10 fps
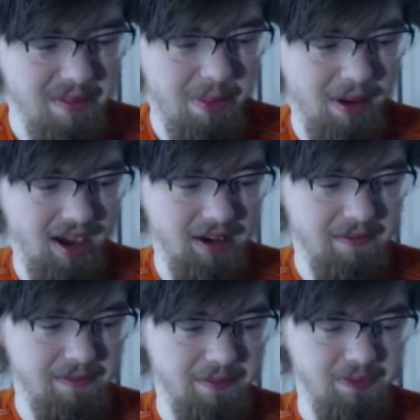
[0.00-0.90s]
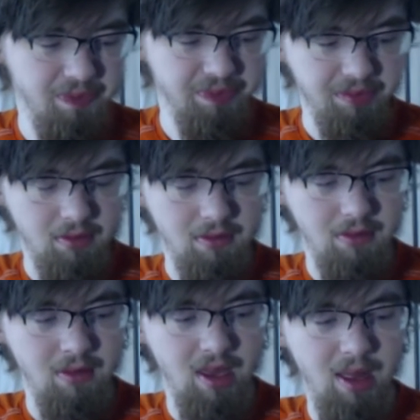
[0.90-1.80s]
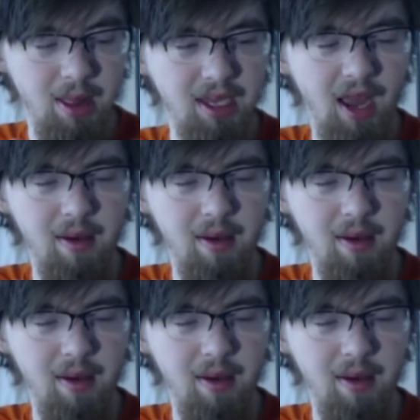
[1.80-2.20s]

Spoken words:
But like